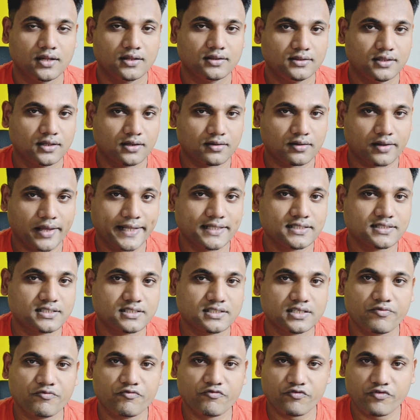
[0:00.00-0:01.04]
the
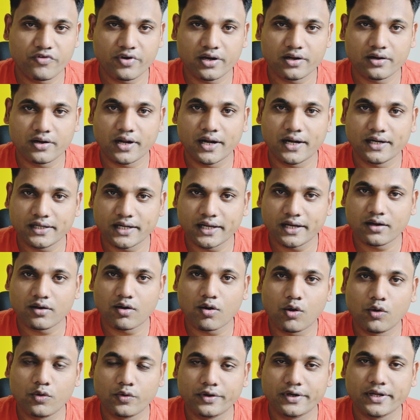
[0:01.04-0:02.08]
ransomware attack
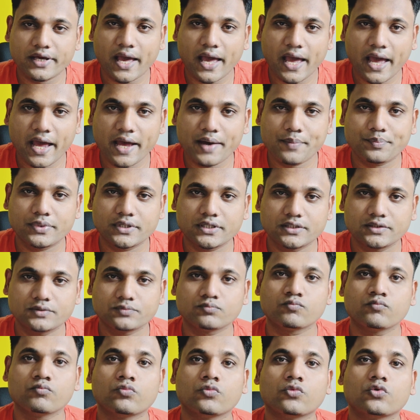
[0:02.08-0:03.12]
already
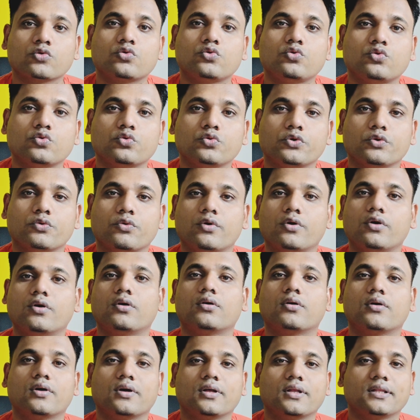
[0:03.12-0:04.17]
happened to
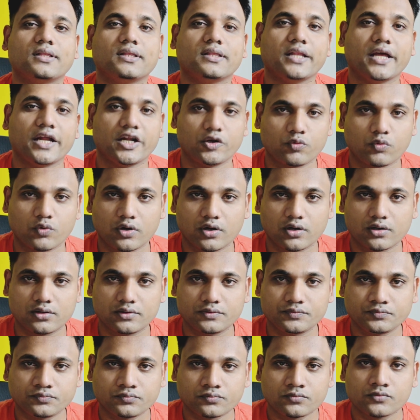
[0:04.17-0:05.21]
your
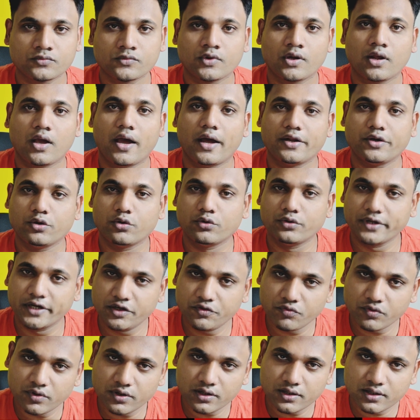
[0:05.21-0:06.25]
network, and your
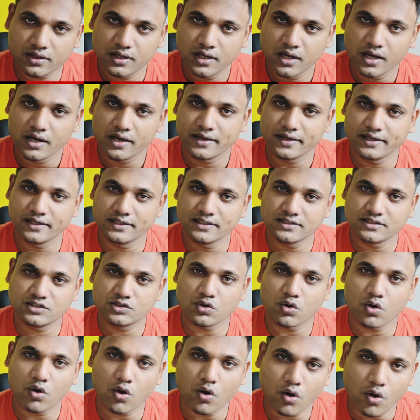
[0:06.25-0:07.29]
network
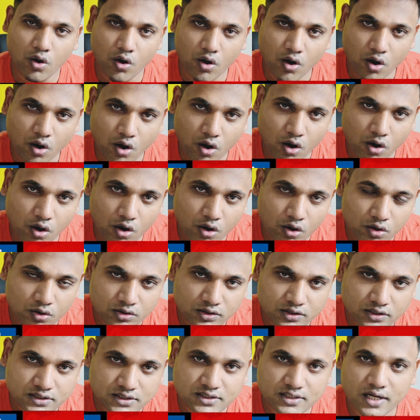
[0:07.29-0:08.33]
is
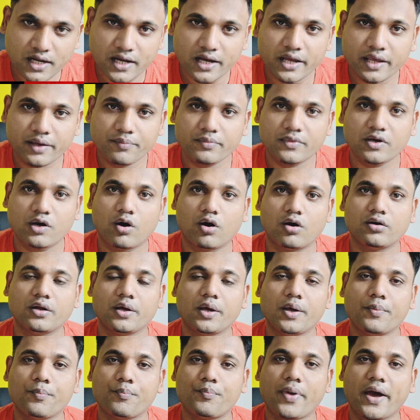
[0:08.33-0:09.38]
all the time
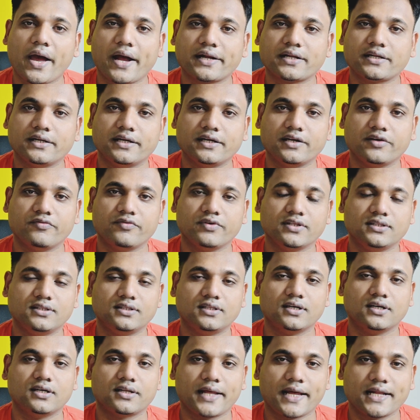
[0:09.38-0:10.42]
got impacted with
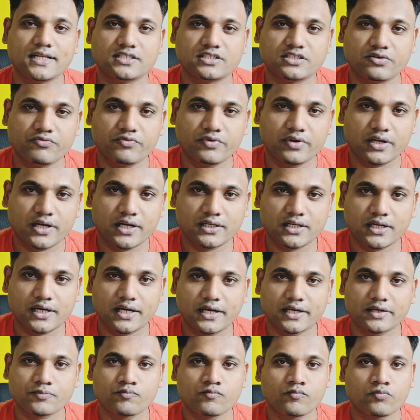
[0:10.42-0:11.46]
the ransomware
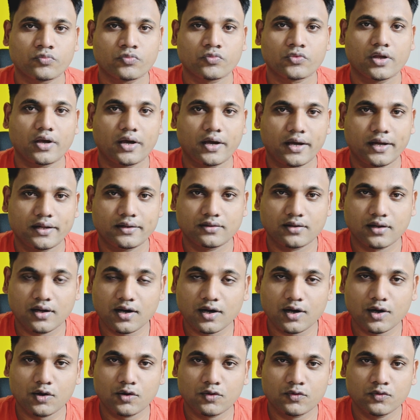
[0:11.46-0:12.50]
attack, and
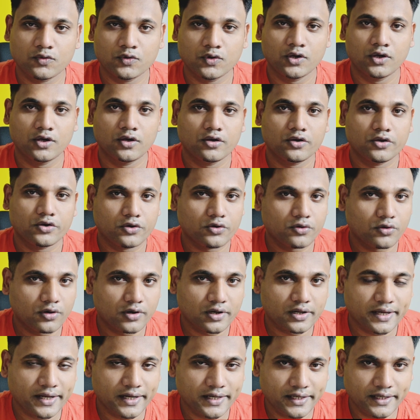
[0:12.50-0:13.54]
now you
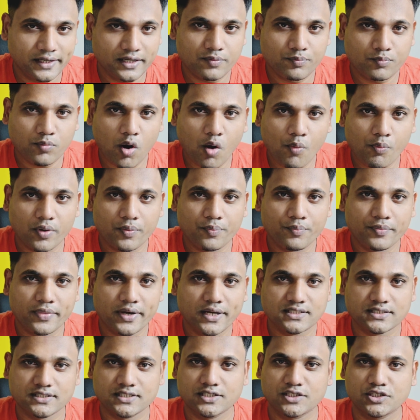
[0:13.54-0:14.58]
are getting a pop-up
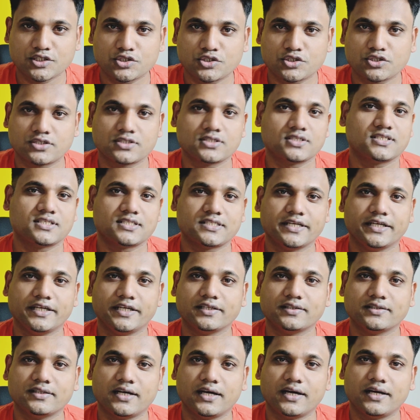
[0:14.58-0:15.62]
message
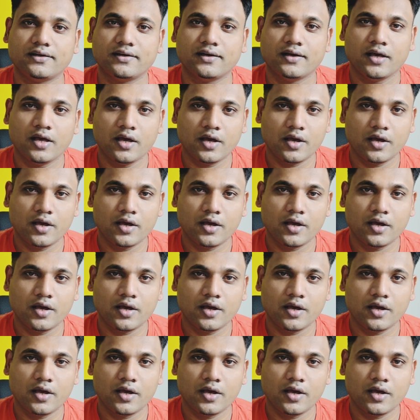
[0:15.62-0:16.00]
stating that